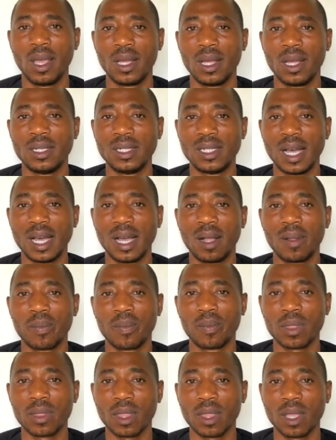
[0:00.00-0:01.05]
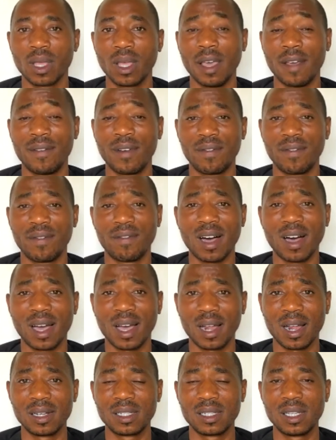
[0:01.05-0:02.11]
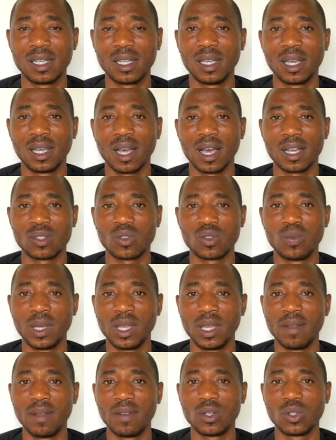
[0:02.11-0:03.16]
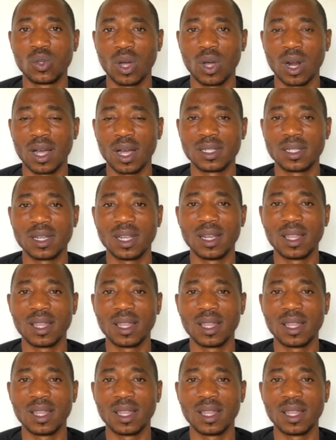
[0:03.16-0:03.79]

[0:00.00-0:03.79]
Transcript: And uh, every faculty has to be given to Christ,